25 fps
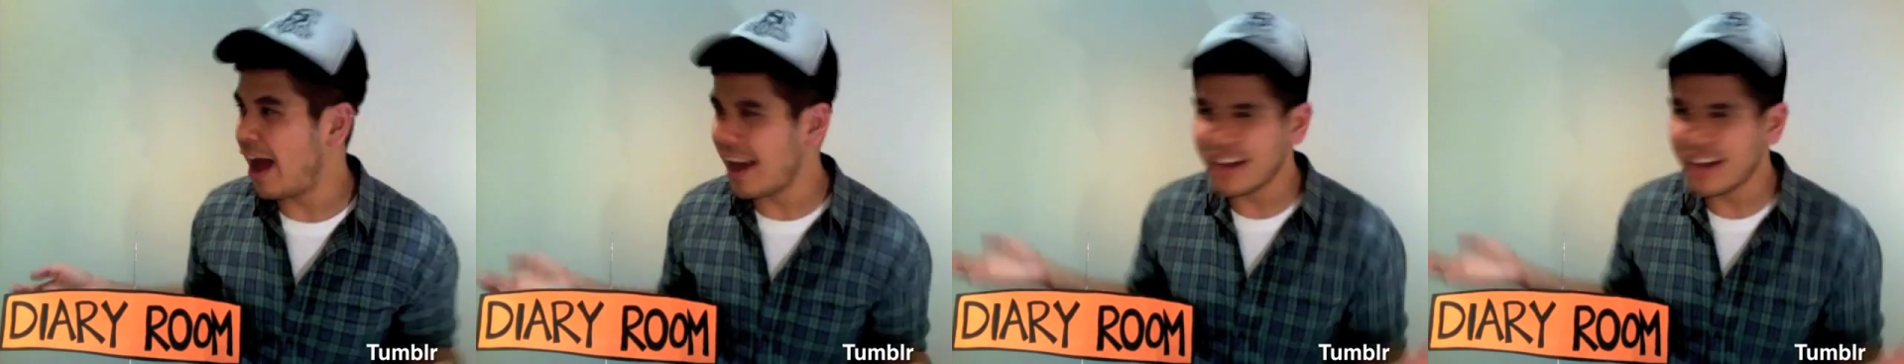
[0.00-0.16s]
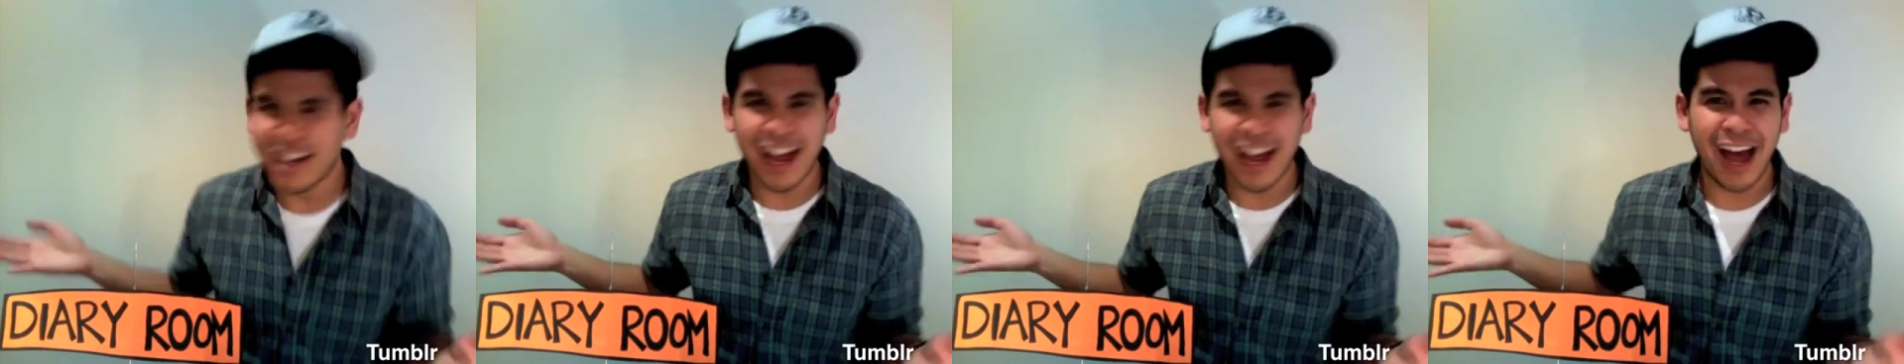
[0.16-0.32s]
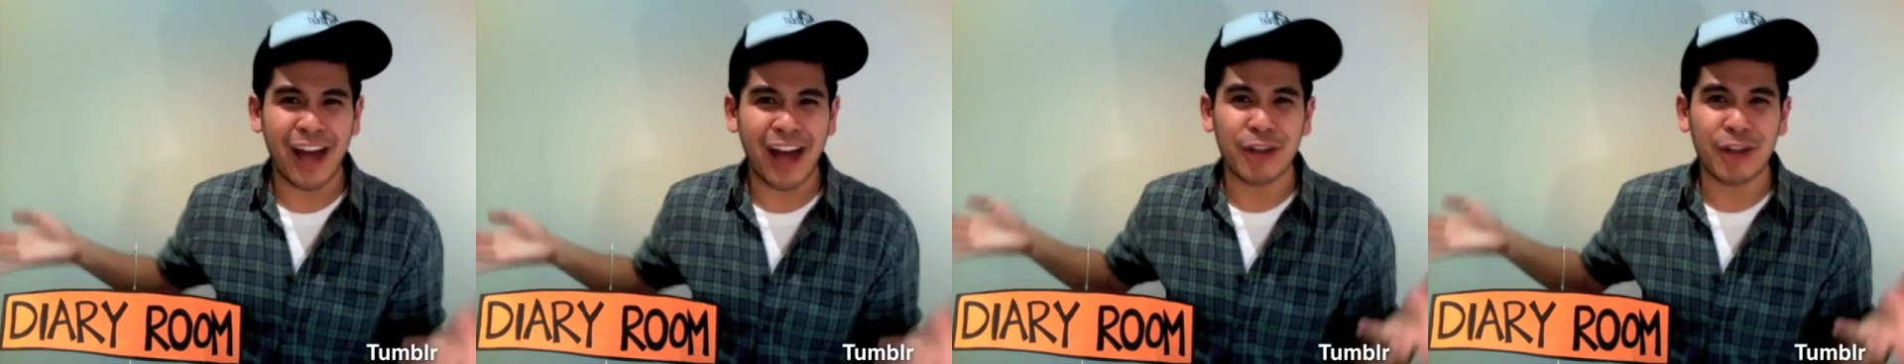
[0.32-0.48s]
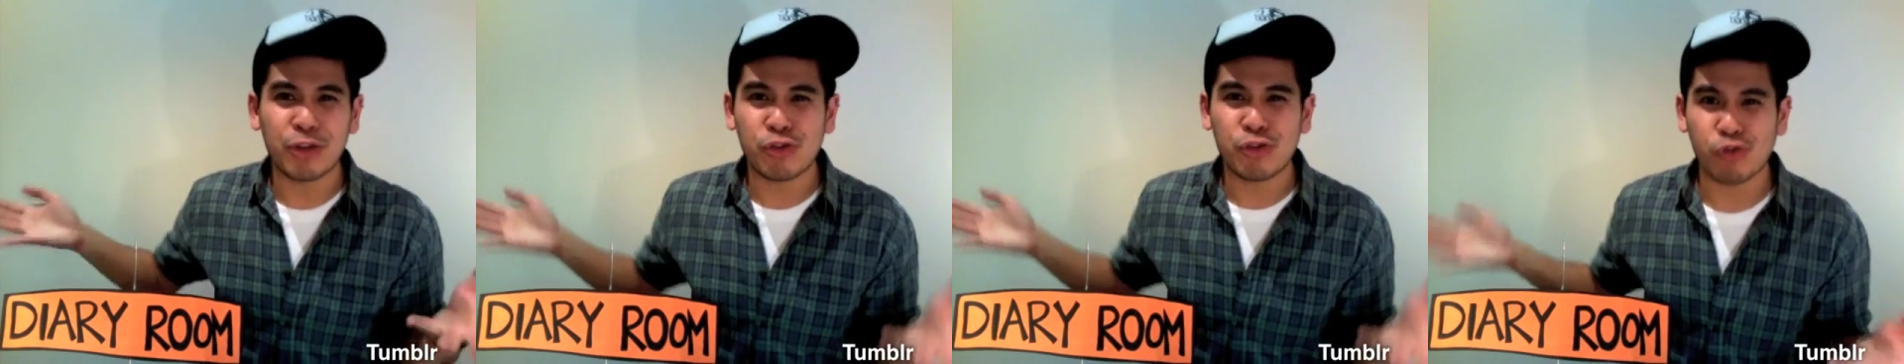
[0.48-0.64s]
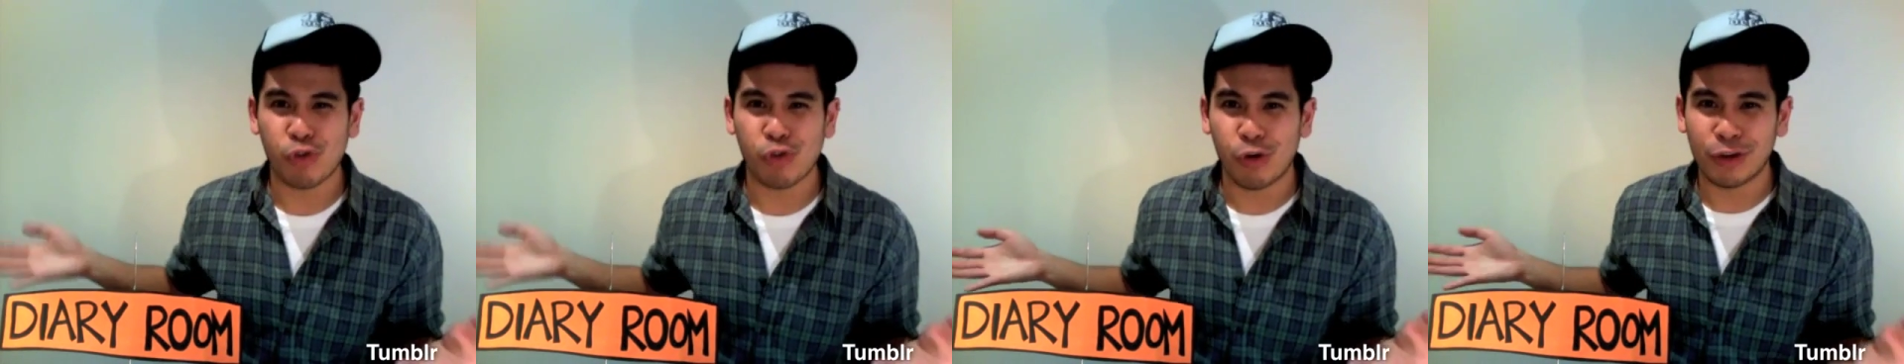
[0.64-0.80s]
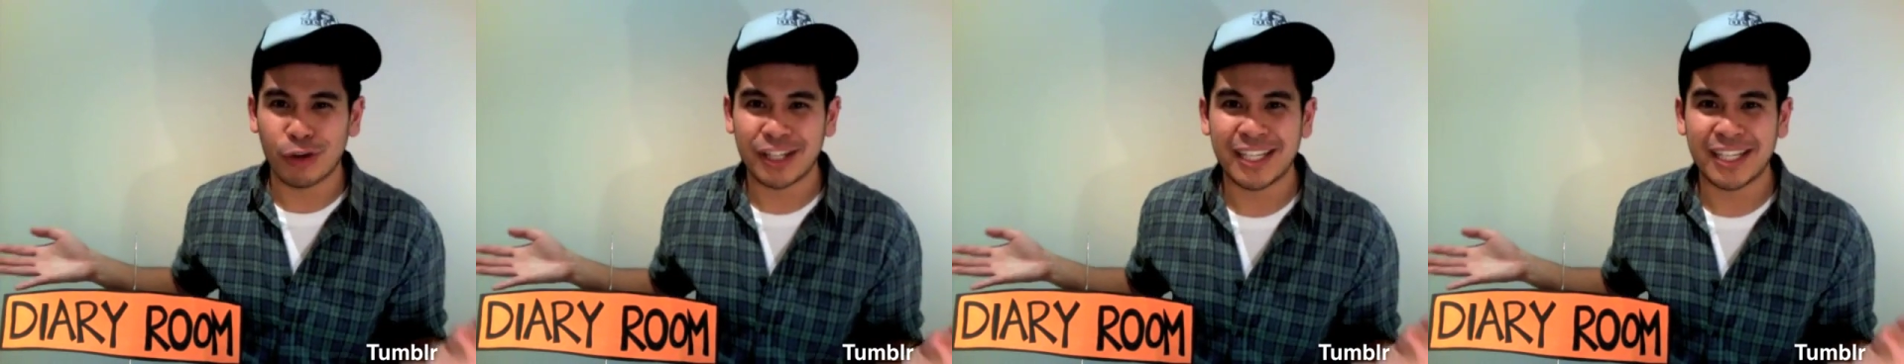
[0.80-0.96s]
I can't
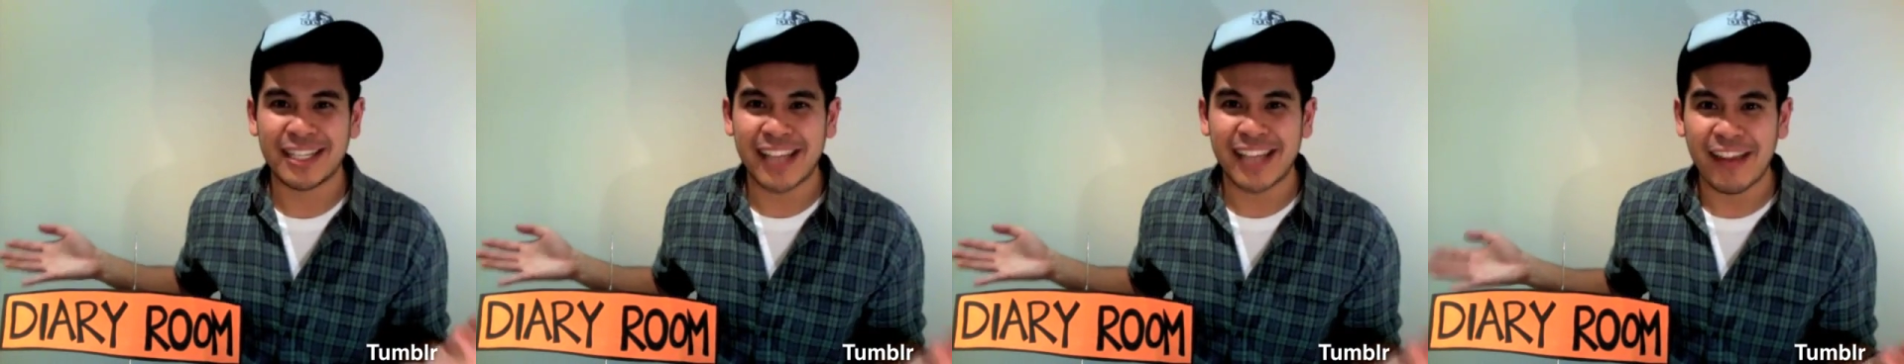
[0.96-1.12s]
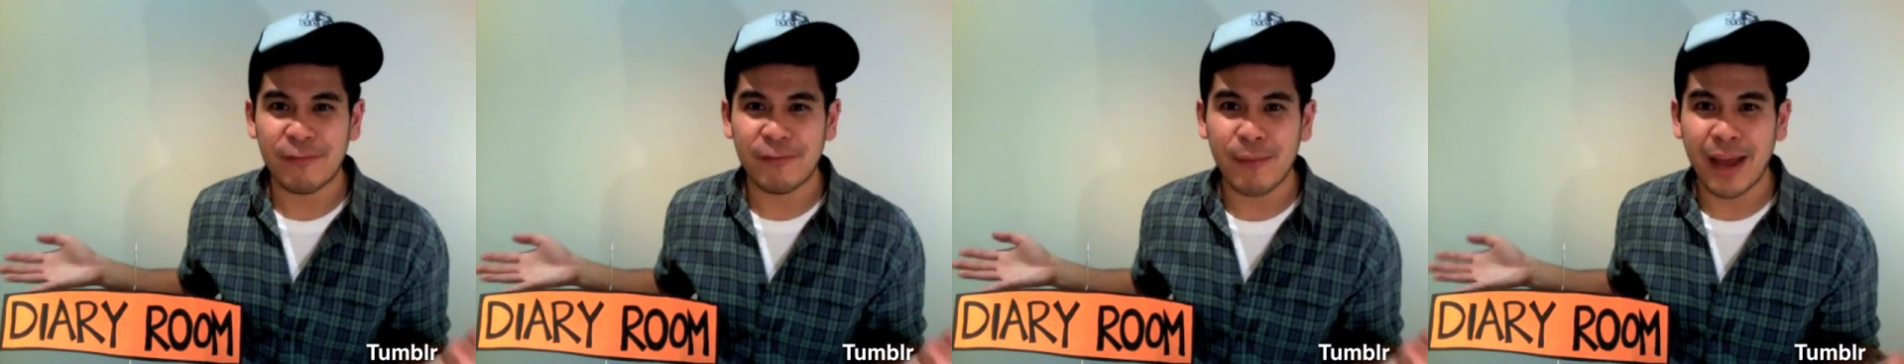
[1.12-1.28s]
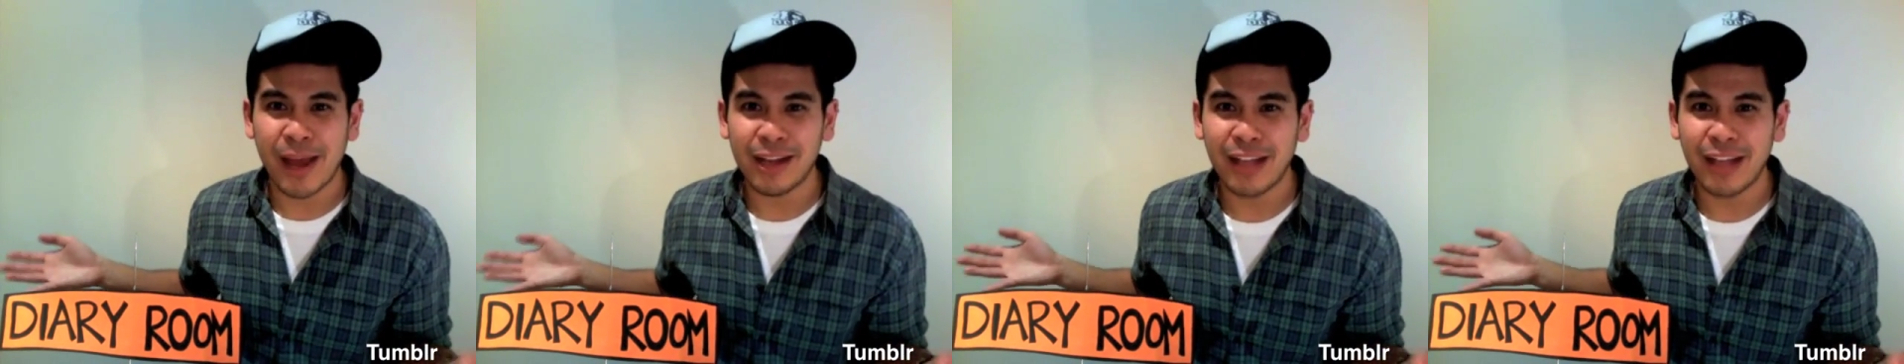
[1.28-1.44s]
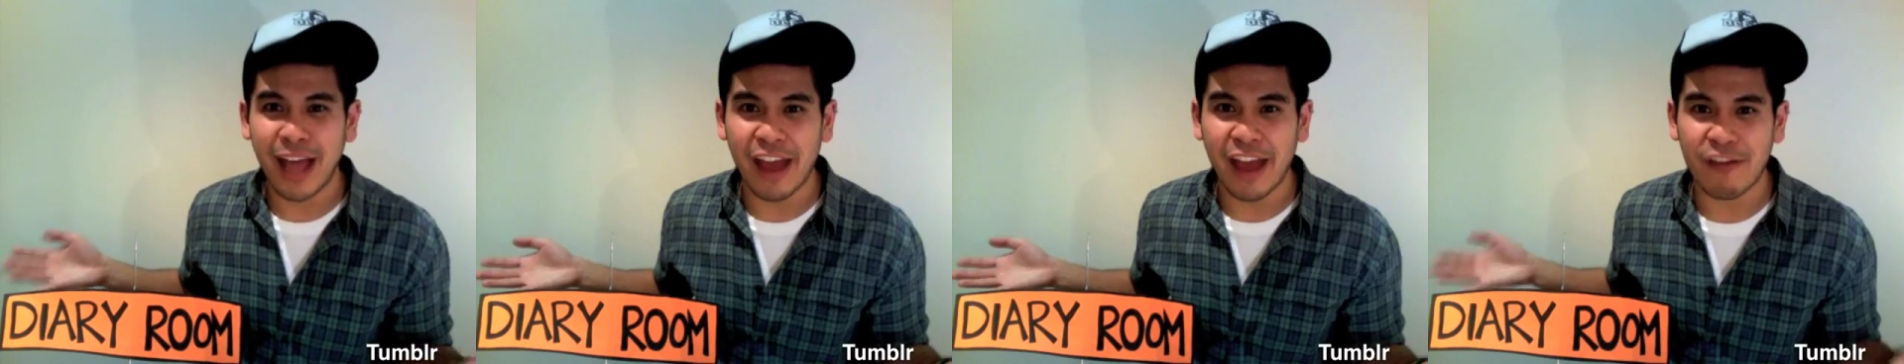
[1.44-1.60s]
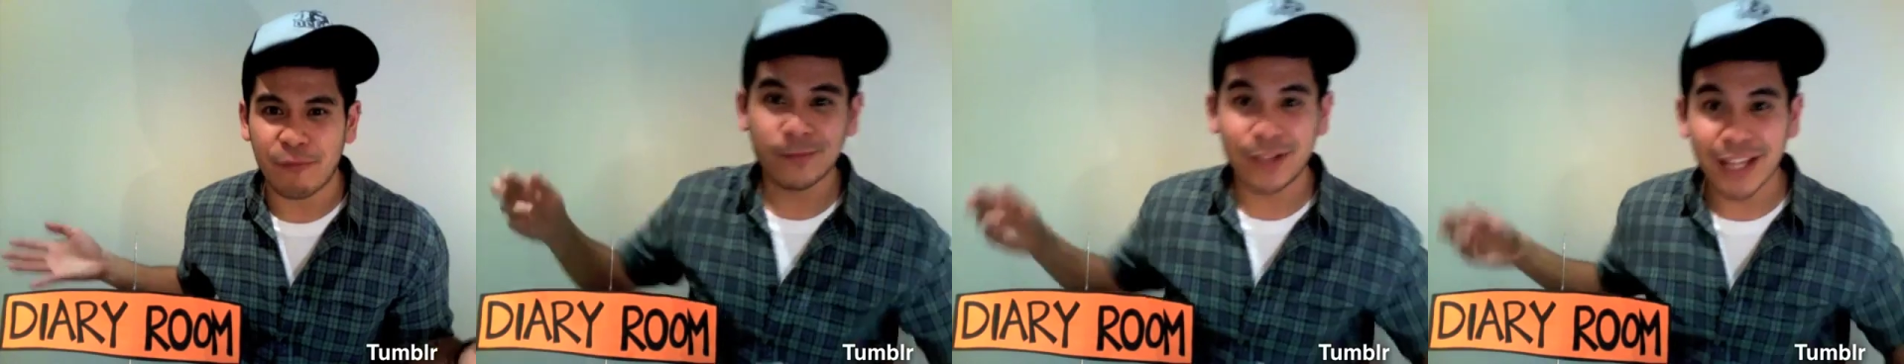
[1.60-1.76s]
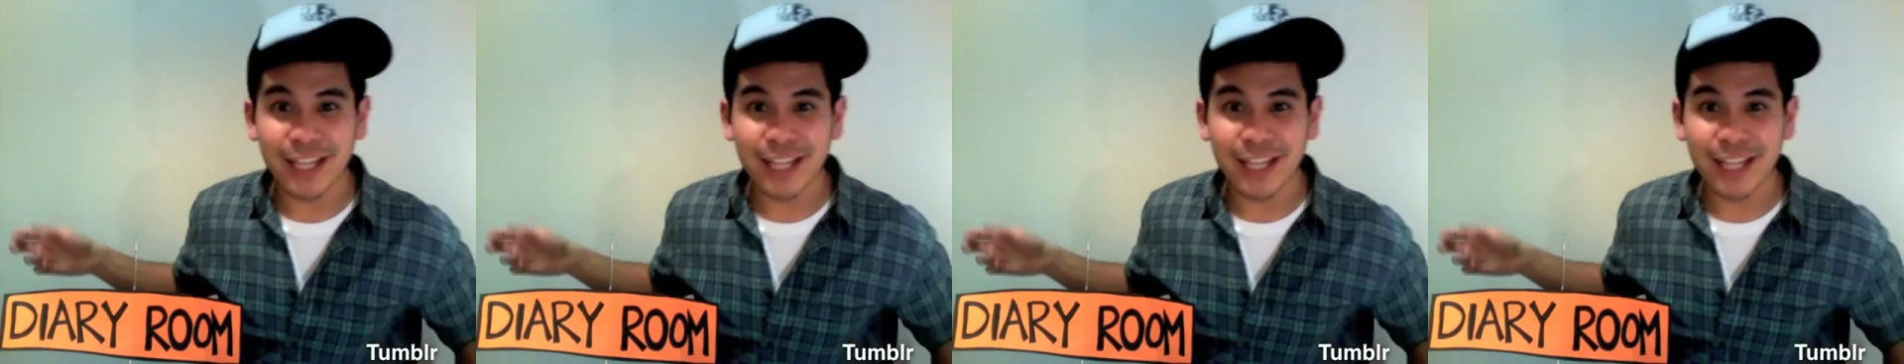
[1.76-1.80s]
draw to save my life.